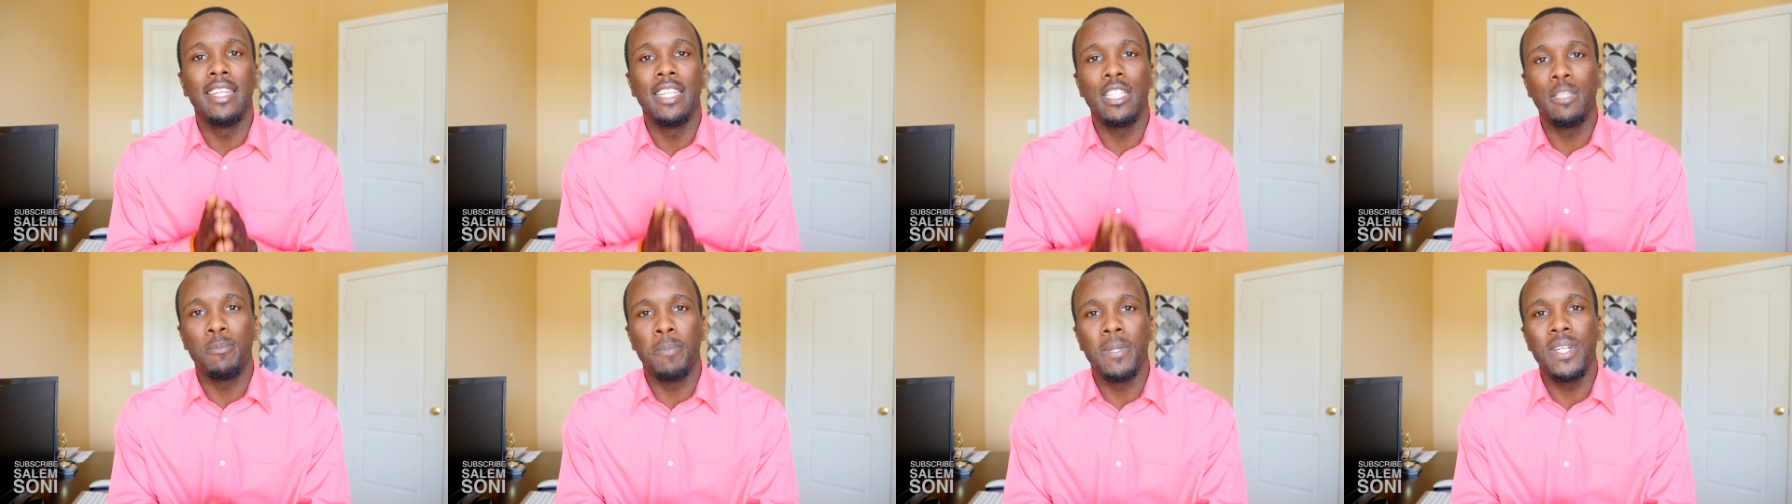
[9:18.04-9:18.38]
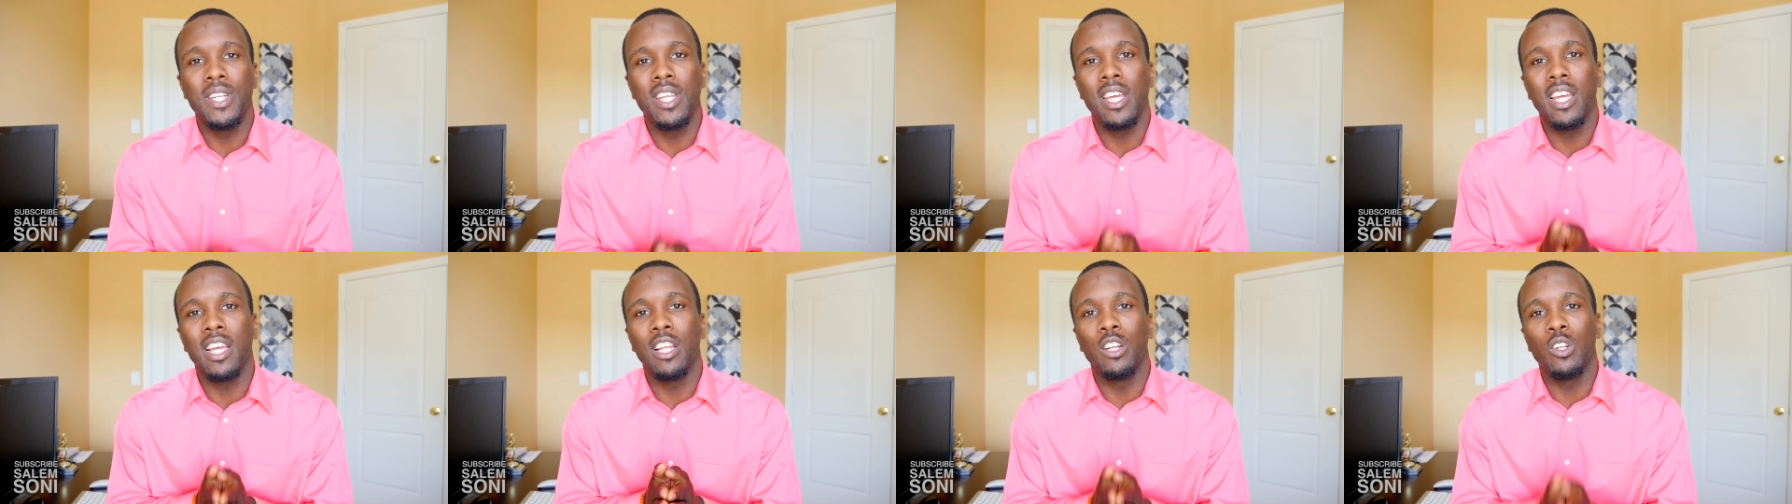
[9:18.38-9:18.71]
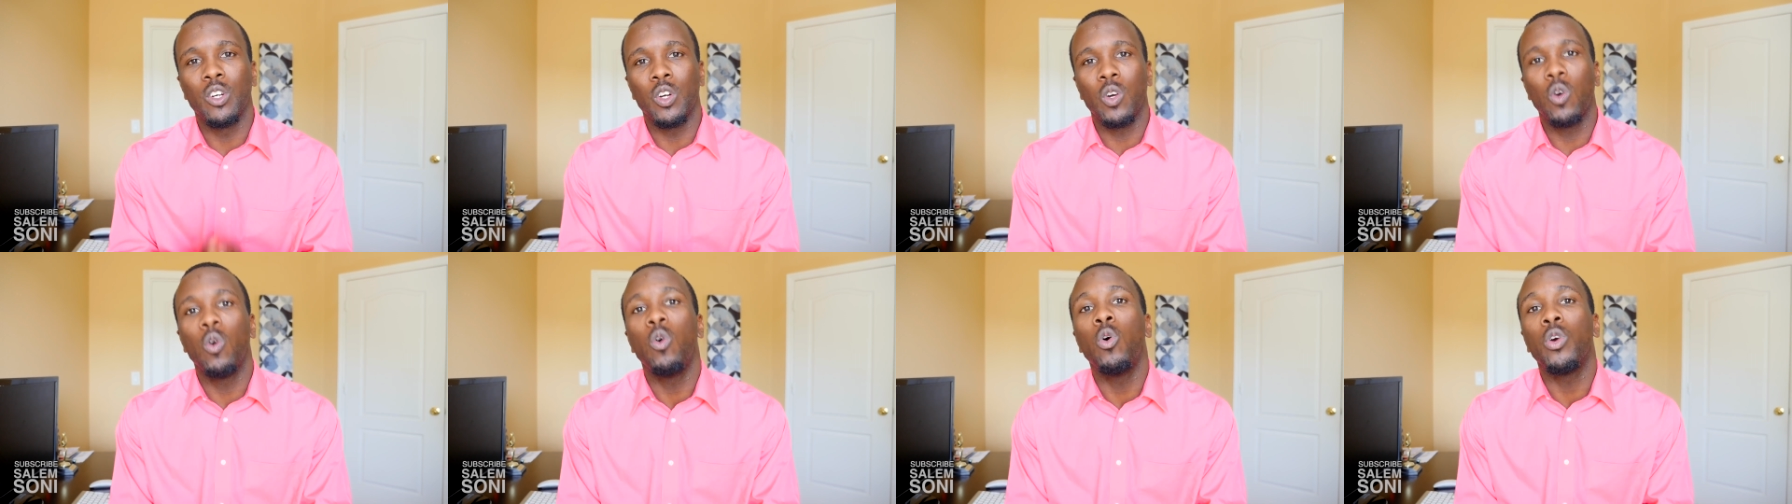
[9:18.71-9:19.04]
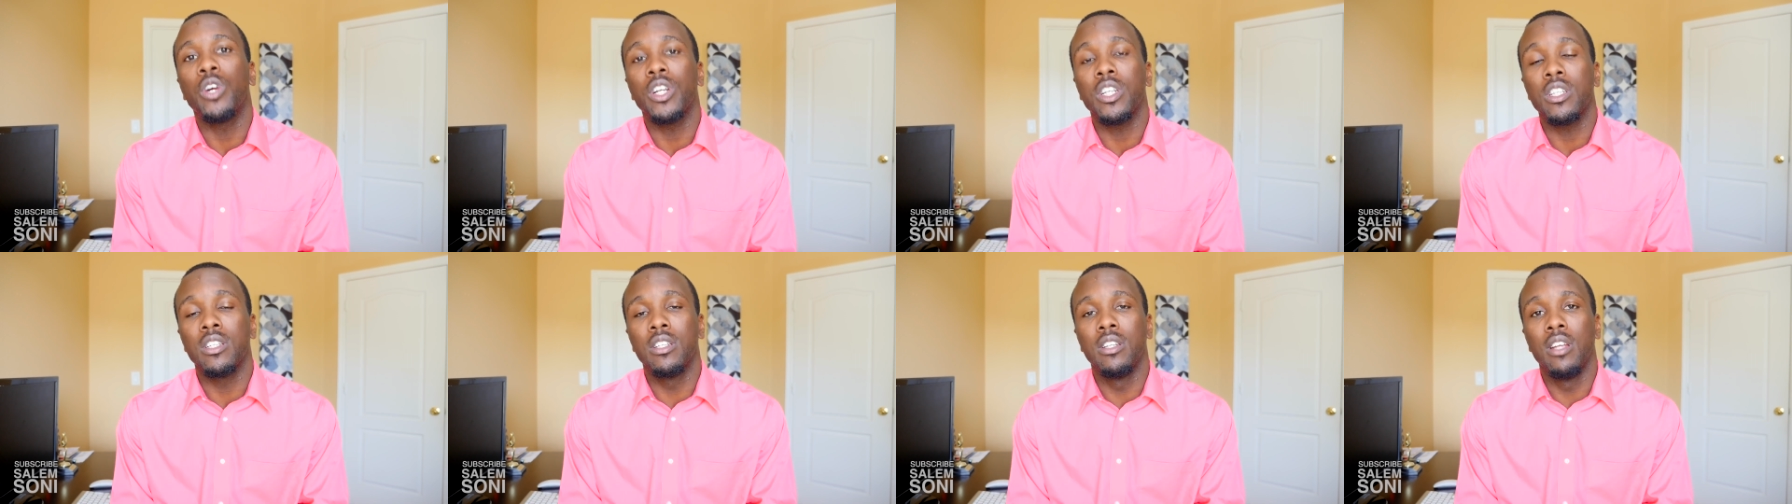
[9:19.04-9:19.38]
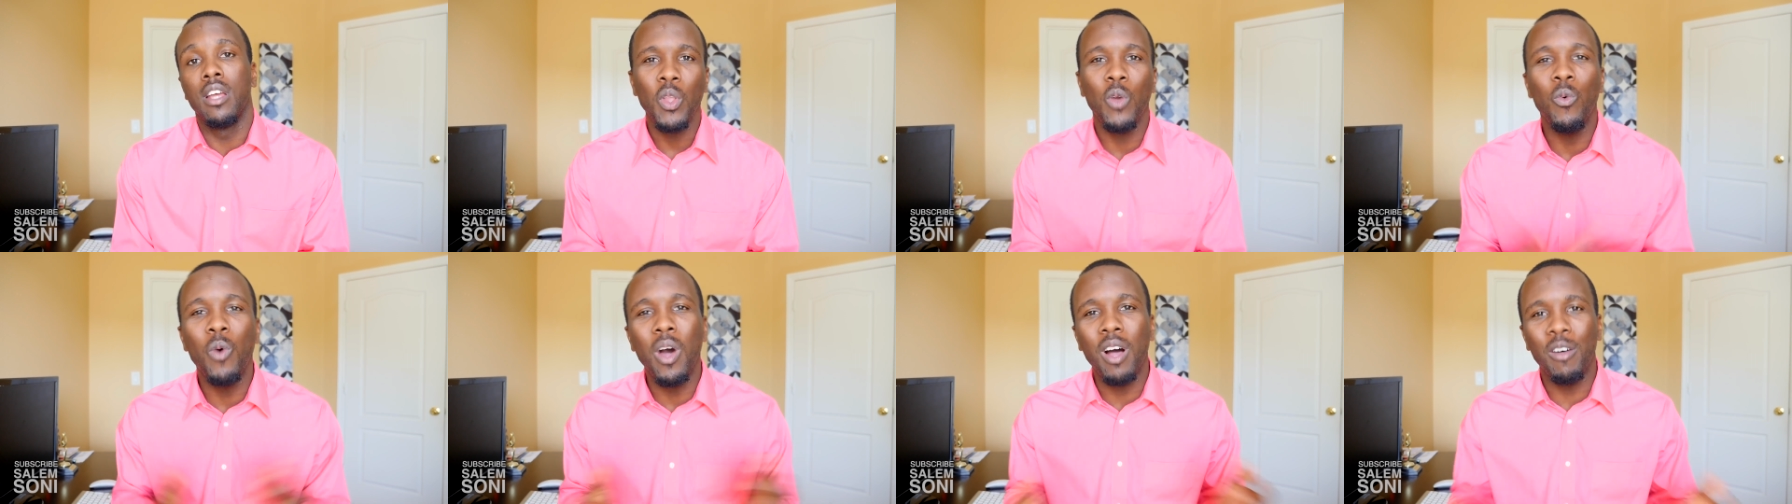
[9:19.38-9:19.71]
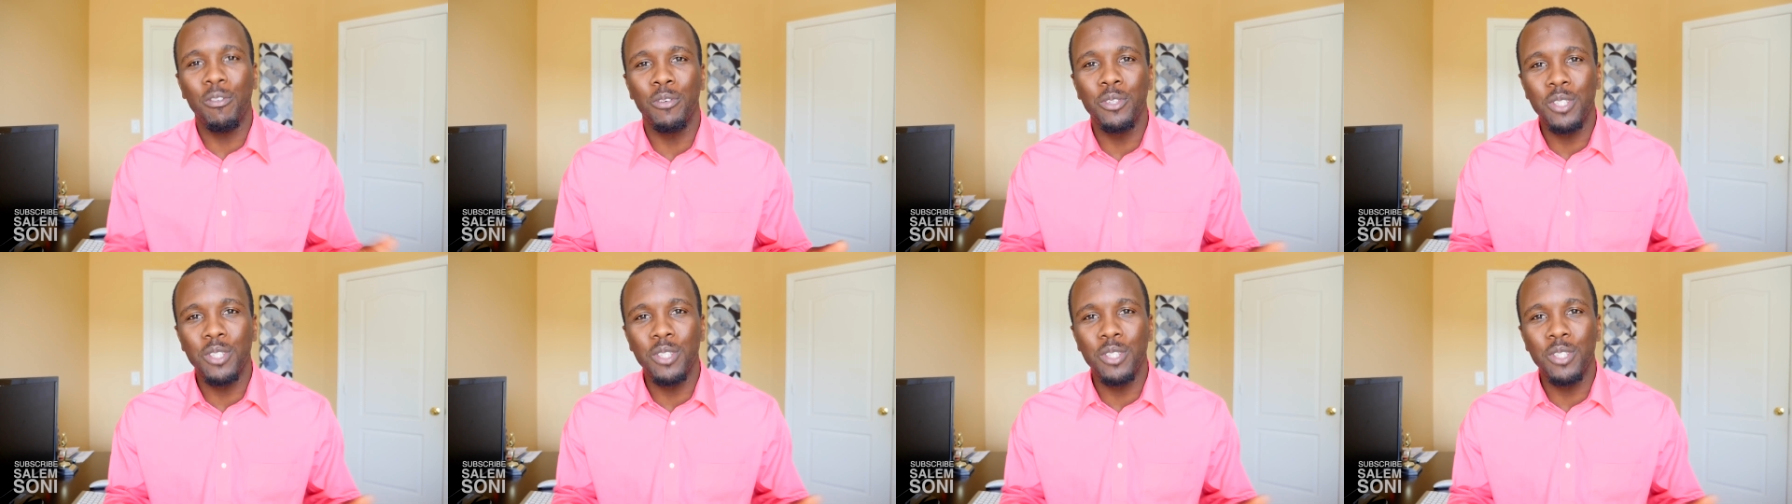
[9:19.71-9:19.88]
this particular course. Well,